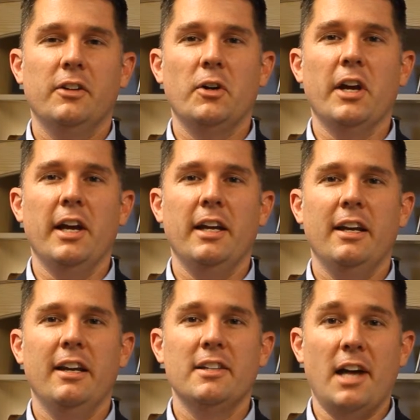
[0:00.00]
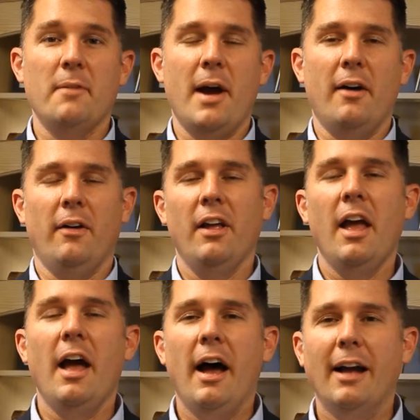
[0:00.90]
okay, time out.
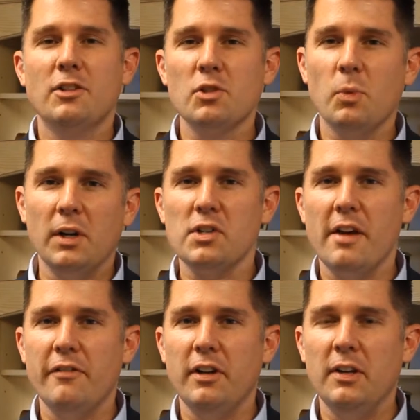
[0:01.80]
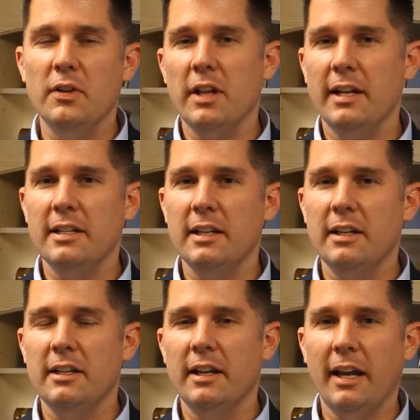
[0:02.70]
I just watched that video that I did,